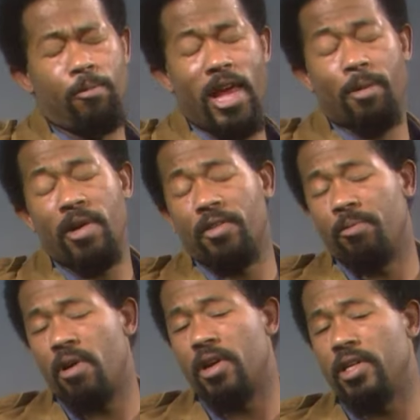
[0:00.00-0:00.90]
the Black Panther
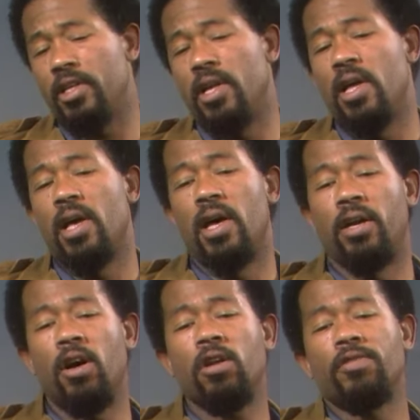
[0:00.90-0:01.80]
Party.
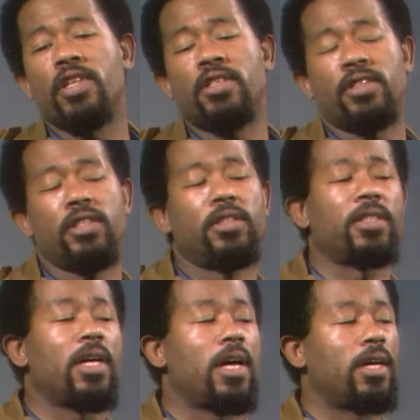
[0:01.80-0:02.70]
And all of this is
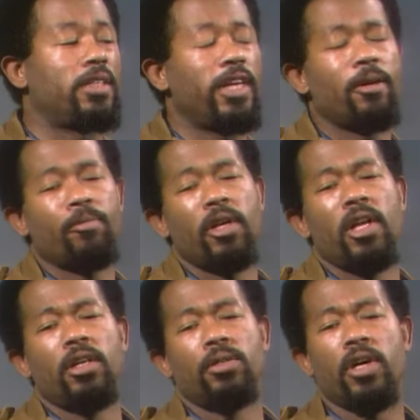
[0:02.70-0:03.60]
an attempt
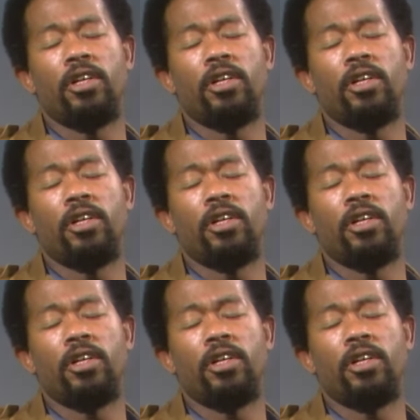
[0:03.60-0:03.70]
to